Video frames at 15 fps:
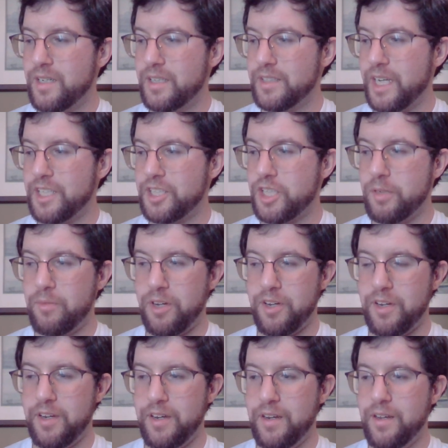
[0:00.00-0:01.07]
is
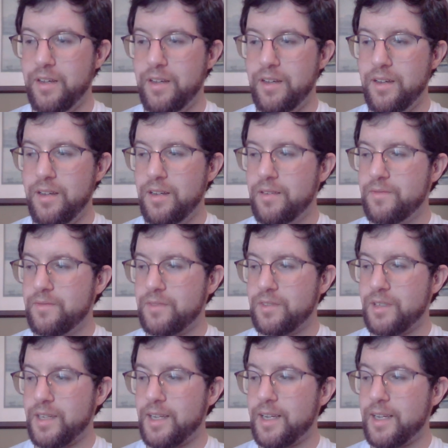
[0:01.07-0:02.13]

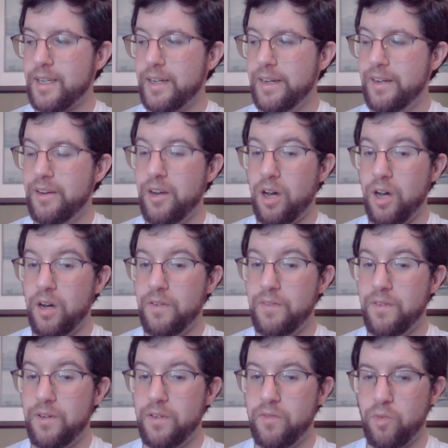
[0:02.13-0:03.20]
excommunicated
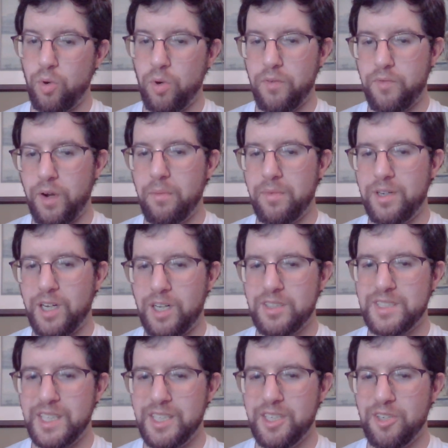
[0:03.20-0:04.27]
of or from
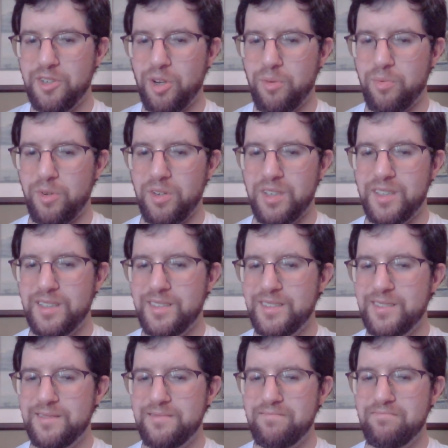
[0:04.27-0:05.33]
Constantinople,
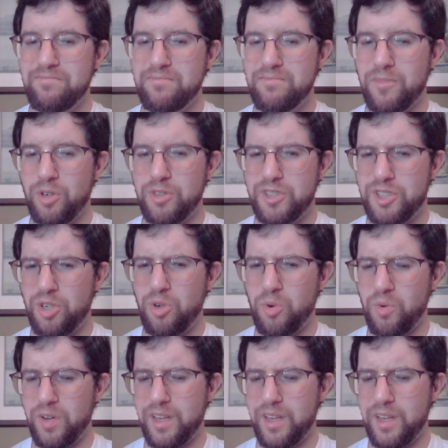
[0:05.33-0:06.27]
or two